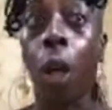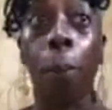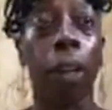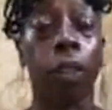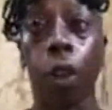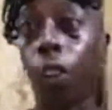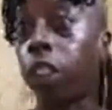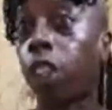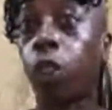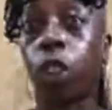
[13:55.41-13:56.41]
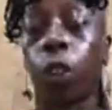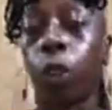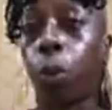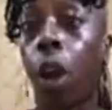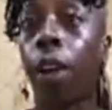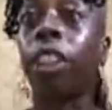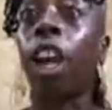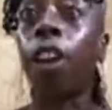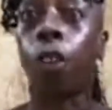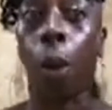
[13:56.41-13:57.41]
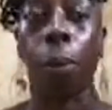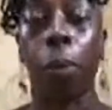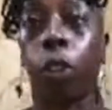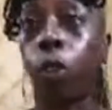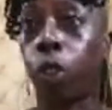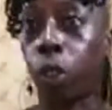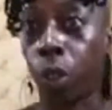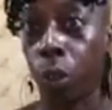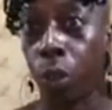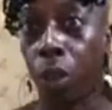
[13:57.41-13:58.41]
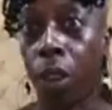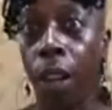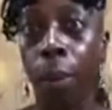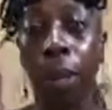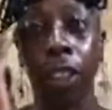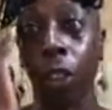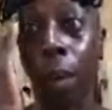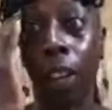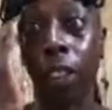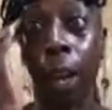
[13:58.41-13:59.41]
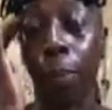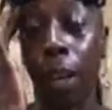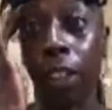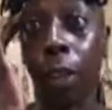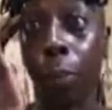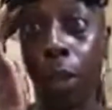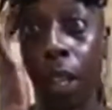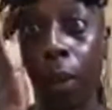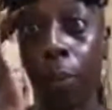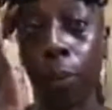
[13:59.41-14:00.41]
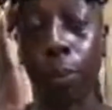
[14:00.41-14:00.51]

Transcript: But his father was like, you so smart. His uncle, I'm going to put you to school. Because nobody else had money to put him.